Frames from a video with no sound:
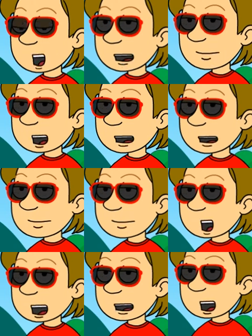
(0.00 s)
Instead,
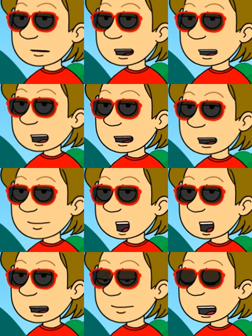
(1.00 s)
we will look at who got
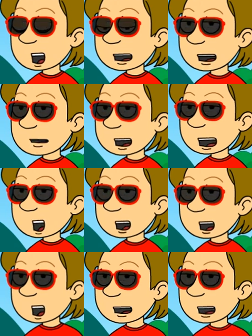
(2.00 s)
the most votes and
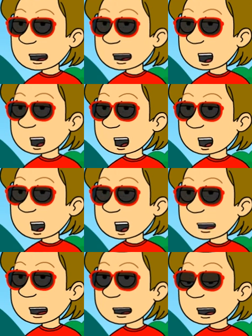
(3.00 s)
see who will win the $1
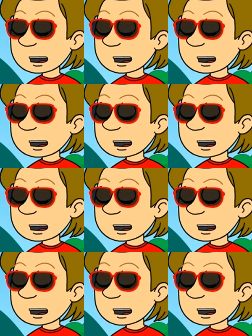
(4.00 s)
million.